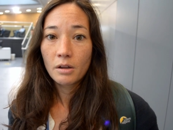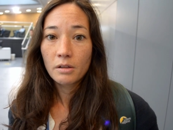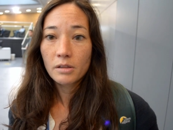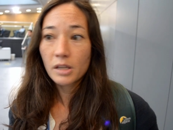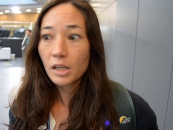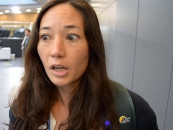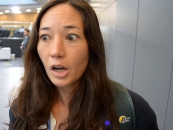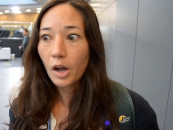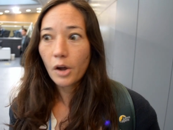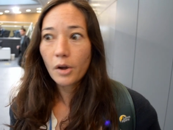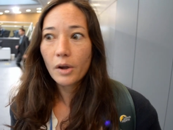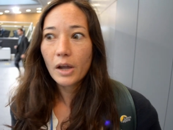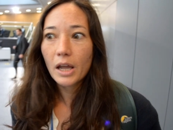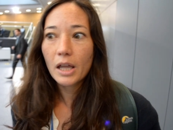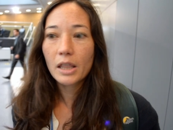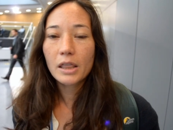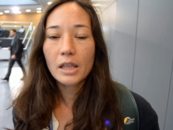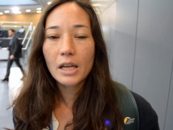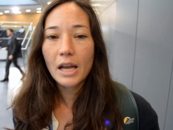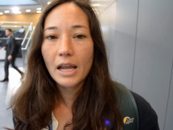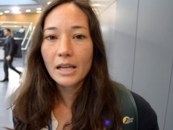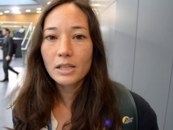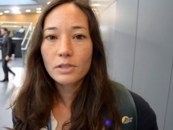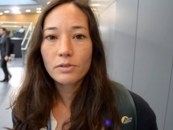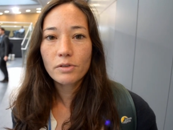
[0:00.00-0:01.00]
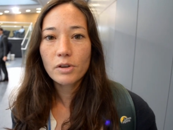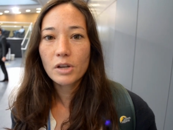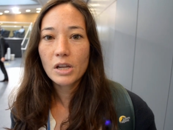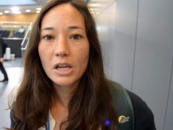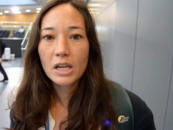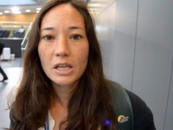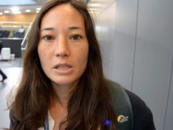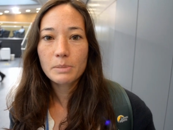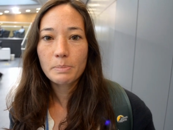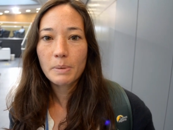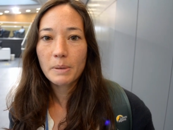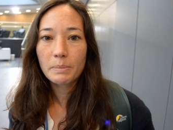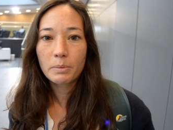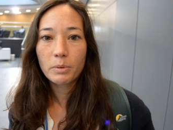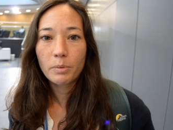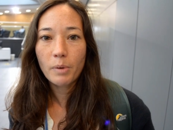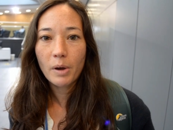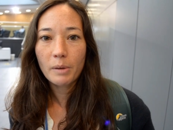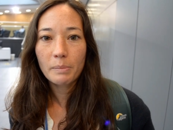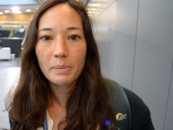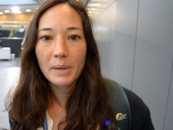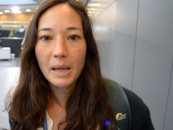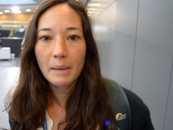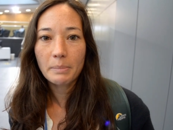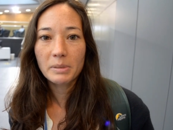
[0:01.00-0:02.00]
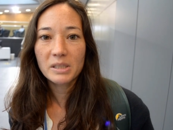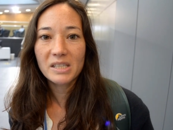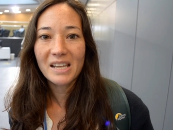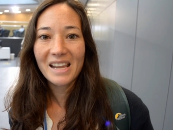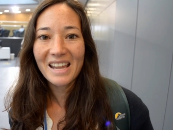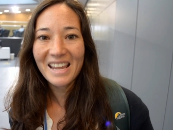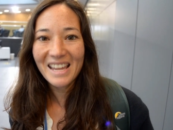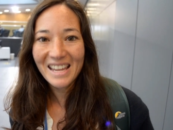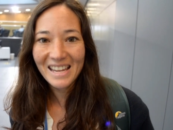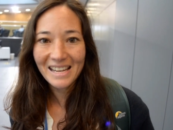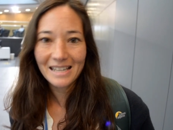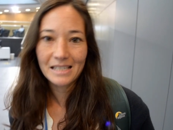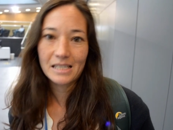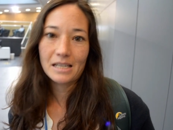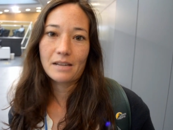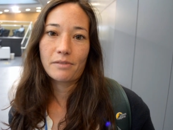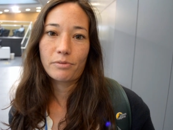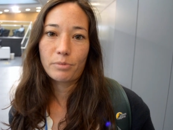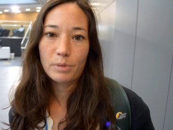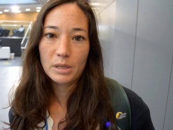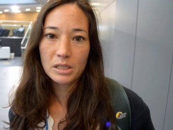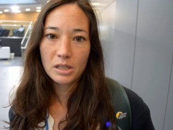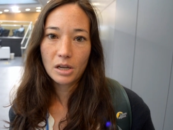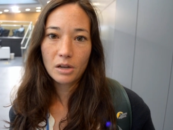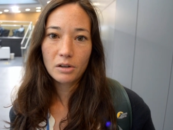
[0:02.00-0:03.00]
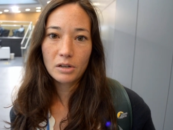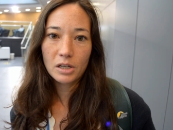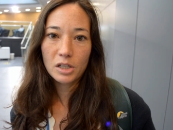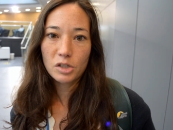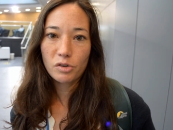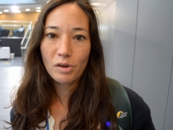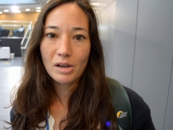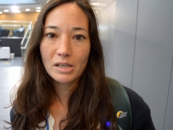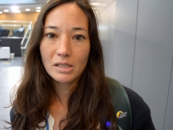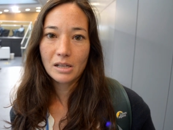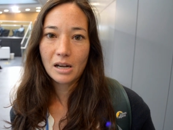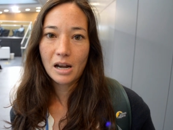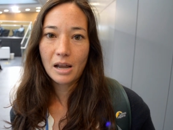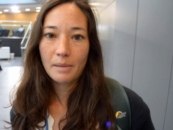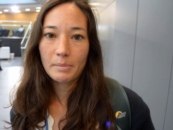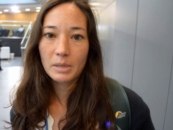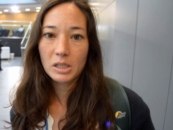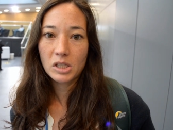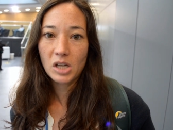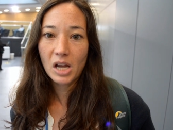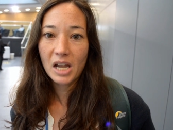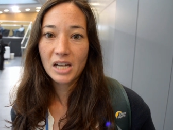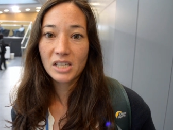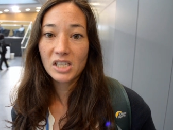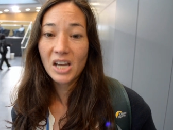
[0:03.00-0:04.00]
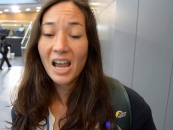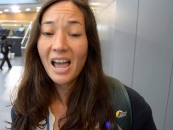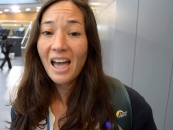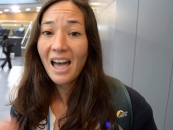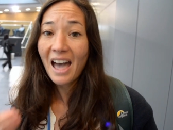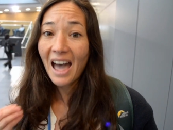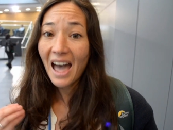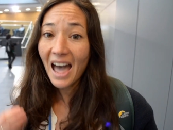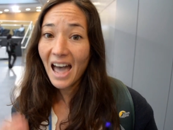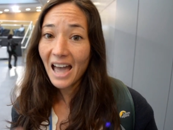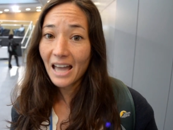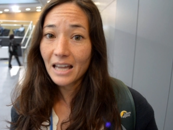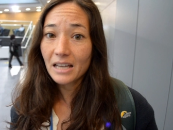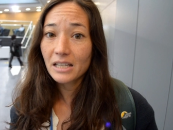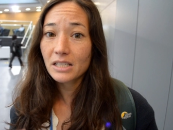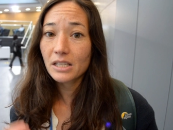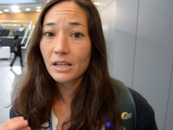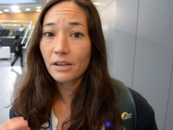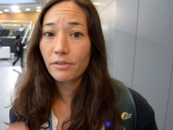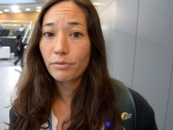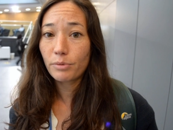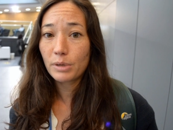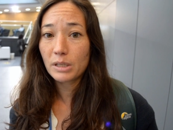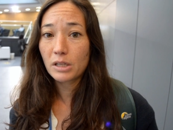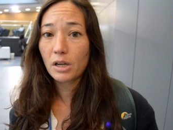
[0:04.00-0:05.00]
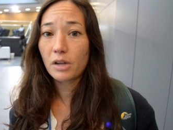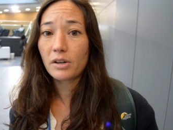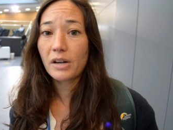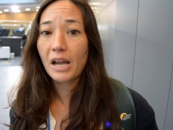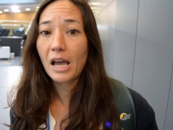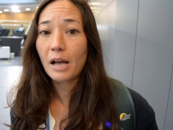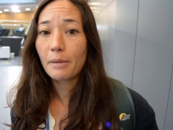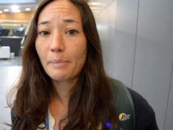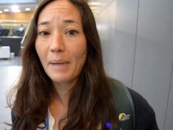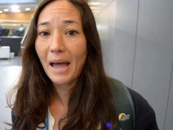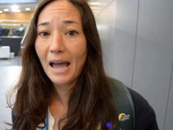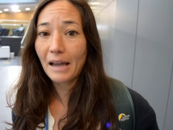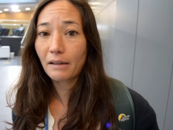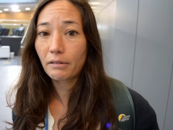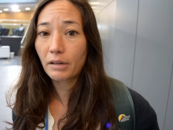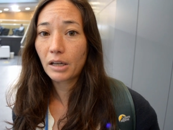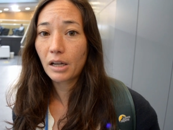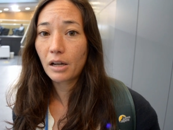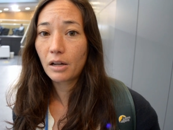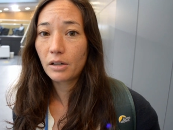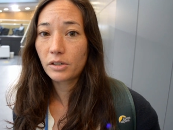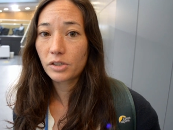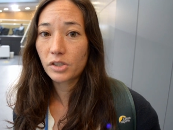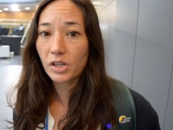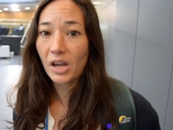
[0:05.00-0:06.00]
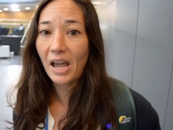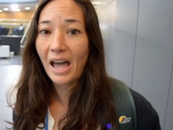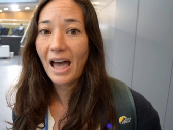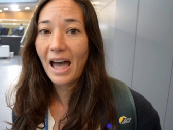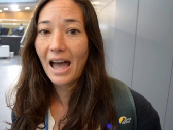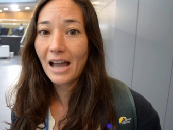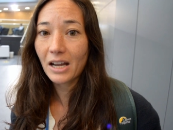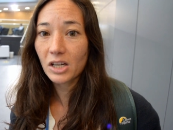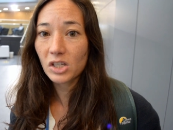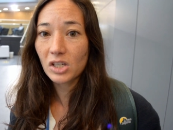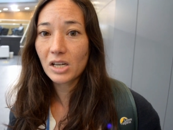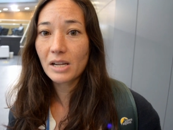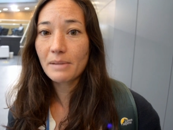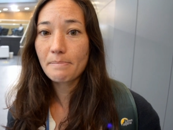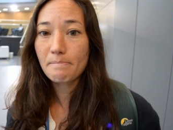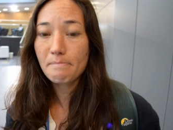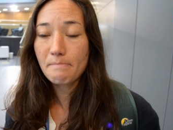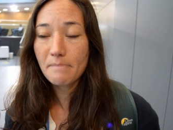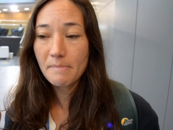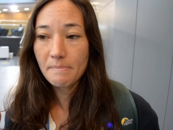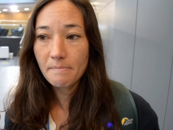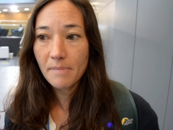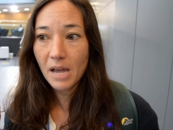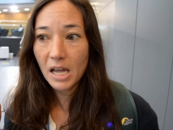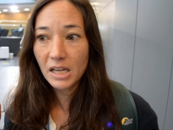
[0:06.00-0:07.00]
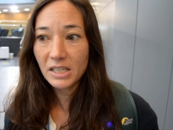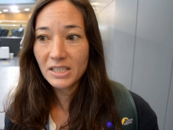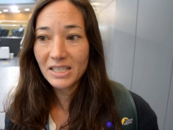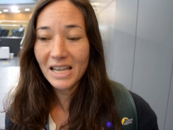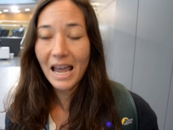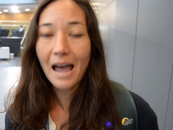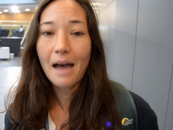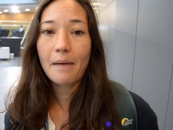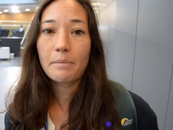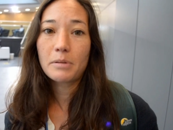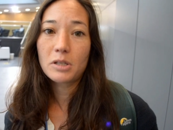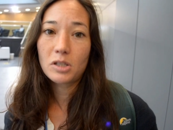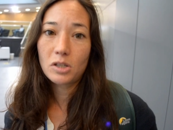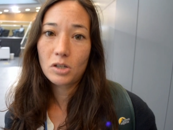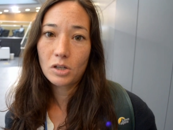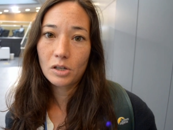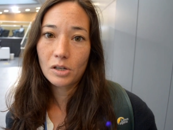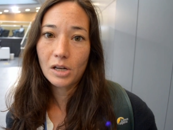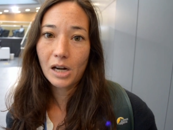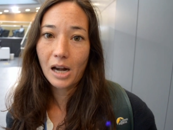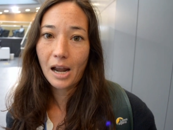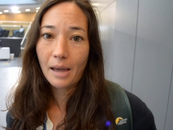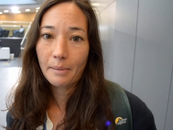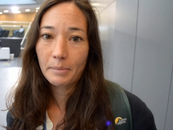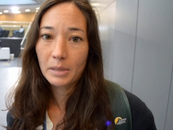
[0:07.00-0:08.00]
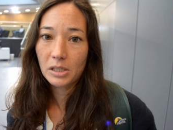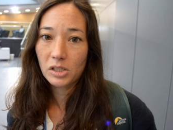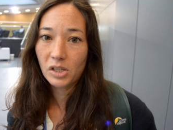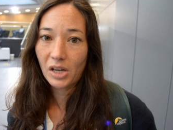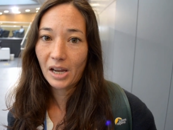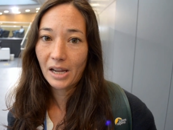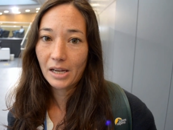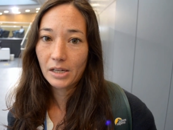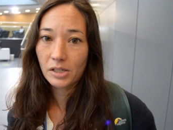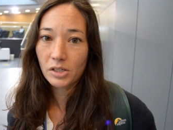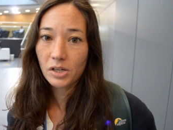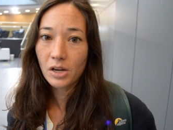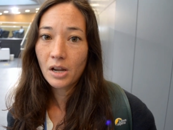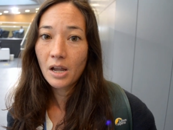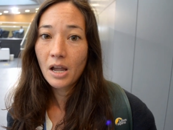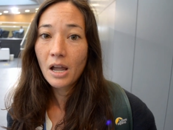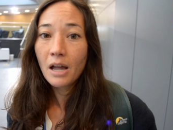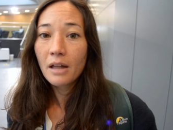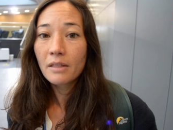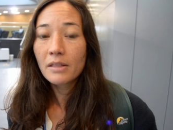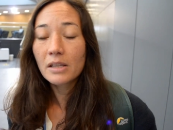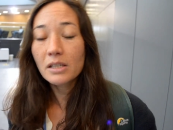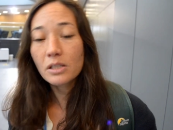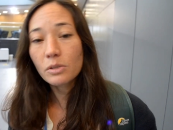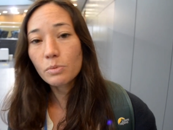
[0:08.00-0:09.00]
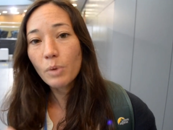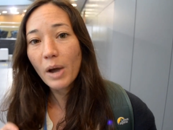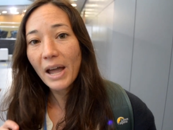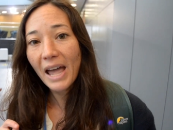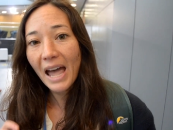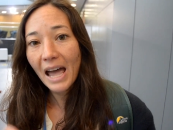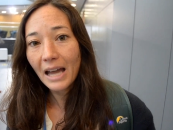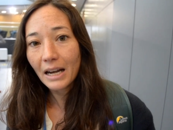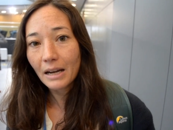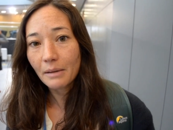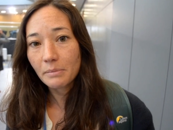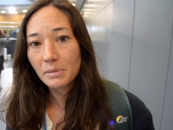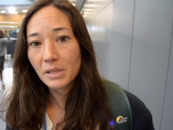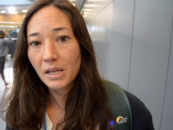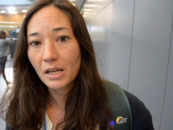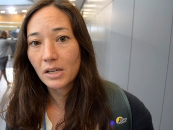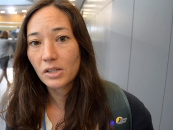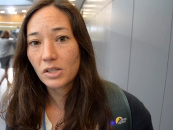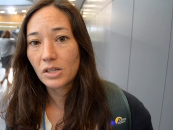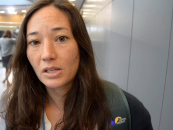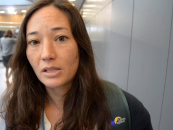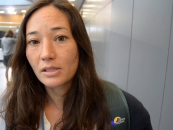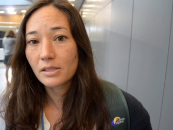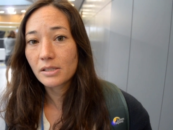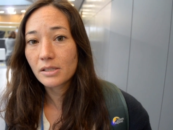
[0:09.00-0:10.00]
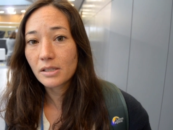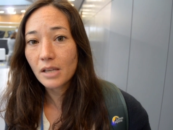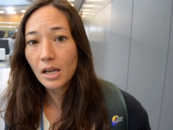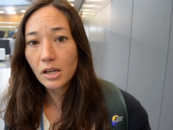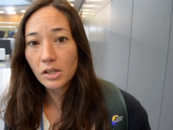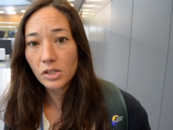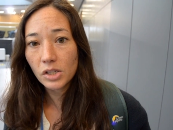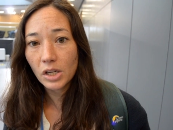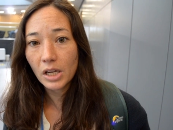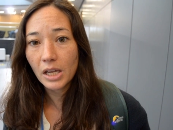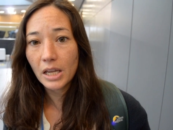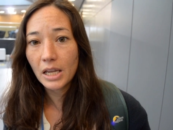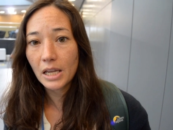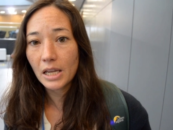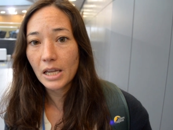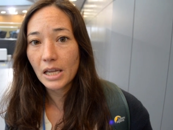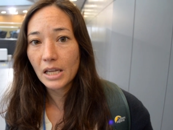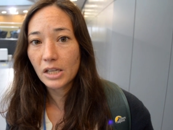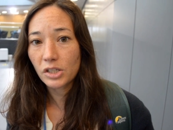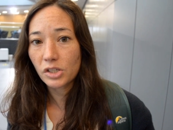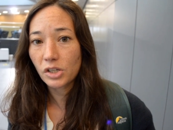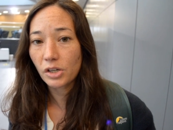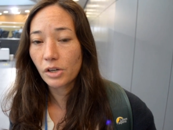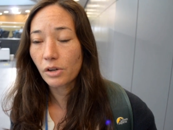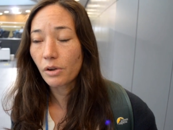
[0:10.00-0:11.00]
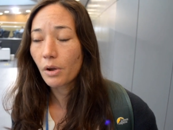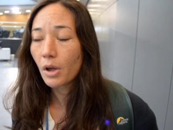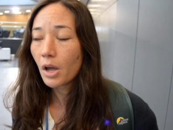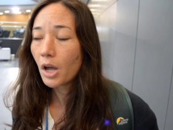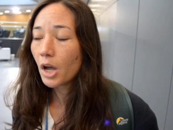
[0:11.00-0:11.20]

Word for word: You know, in the next few years people won't be able to eat if we don't address climate change and if we don't help agriculture actually adapt to climate change. This is why adaptation is such a key issue.